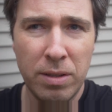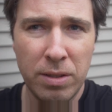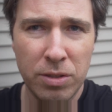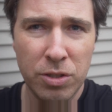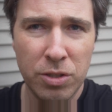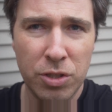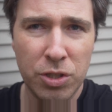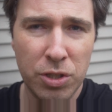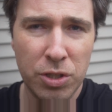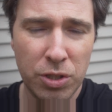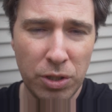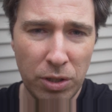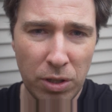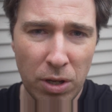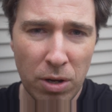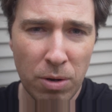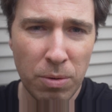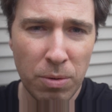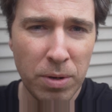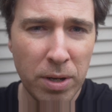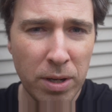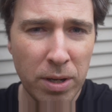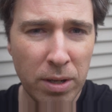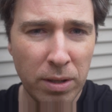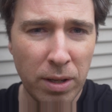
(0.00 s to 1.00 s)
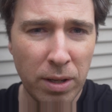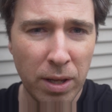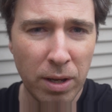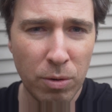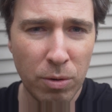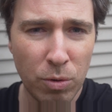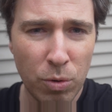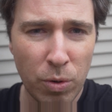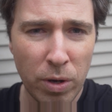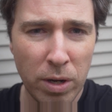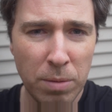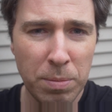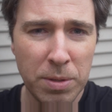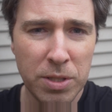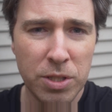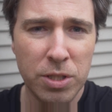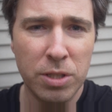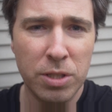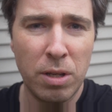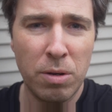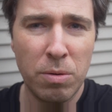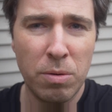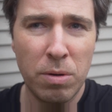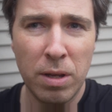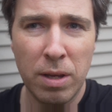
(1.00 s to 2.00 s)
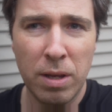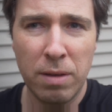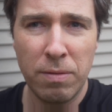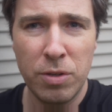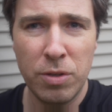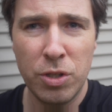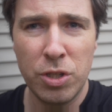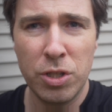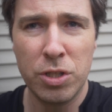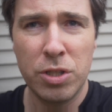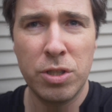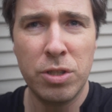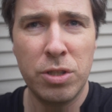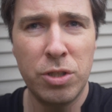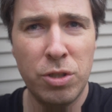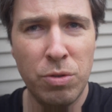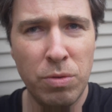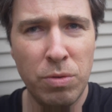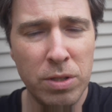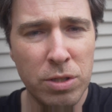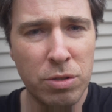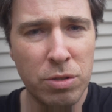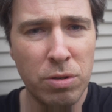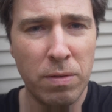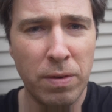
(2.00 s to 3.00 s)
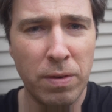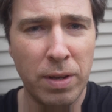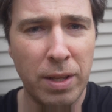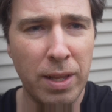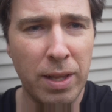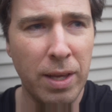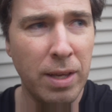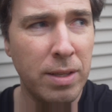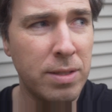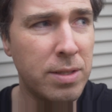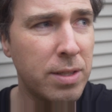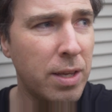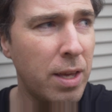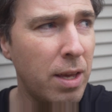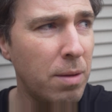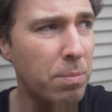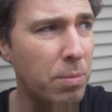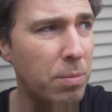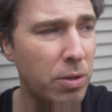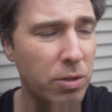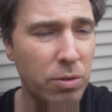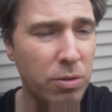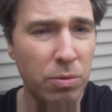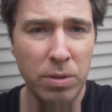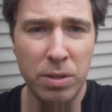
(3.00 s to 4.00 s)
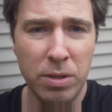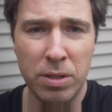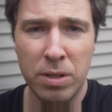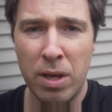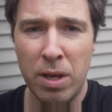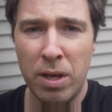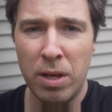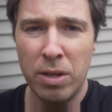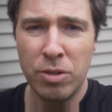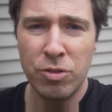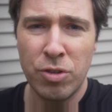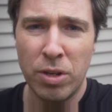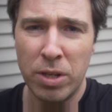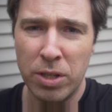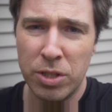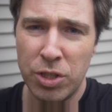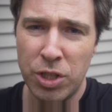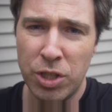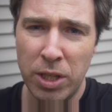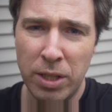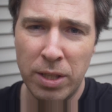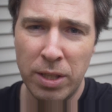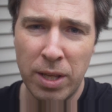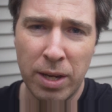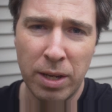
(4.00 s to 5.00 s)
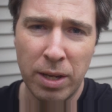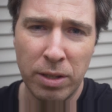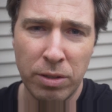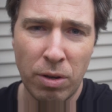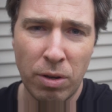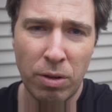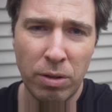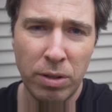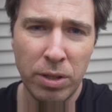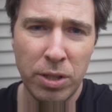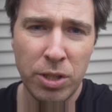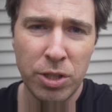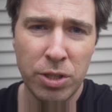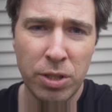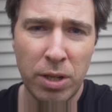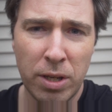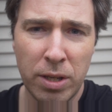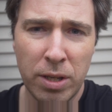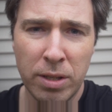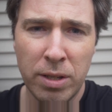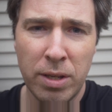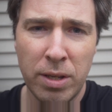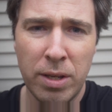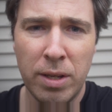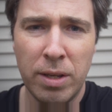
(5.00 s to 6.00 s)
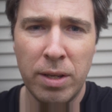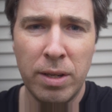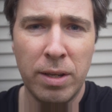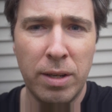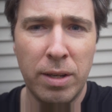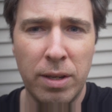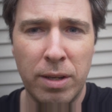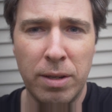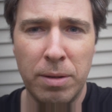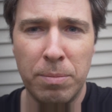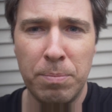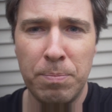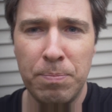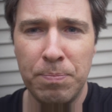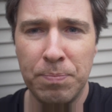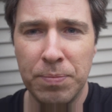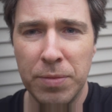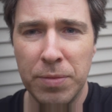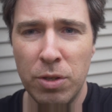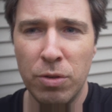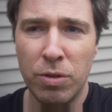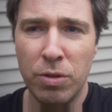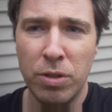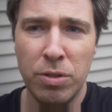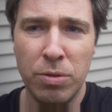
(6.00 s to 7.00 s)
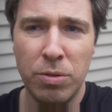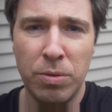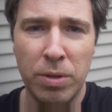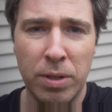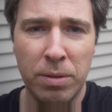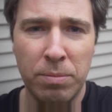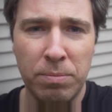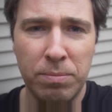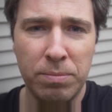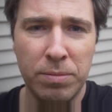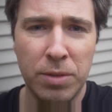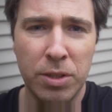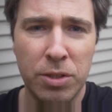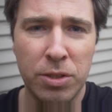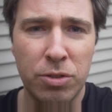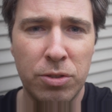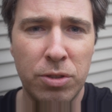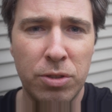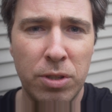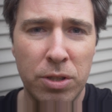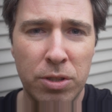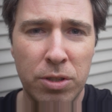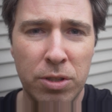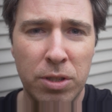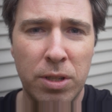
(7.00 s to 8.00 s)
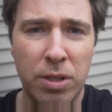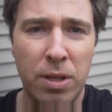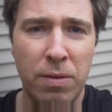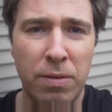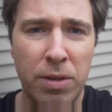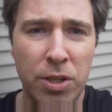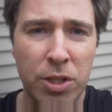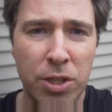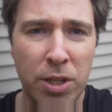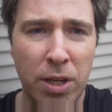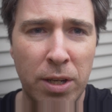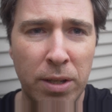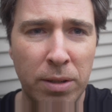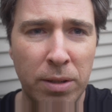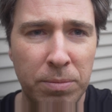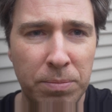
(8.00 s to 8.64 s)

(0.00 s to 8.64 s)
slower, like quite a bit slower, like if you're just shooting sort of a landscape or trying to cheat like a dolly shot, you can do it. Let's give it a shot.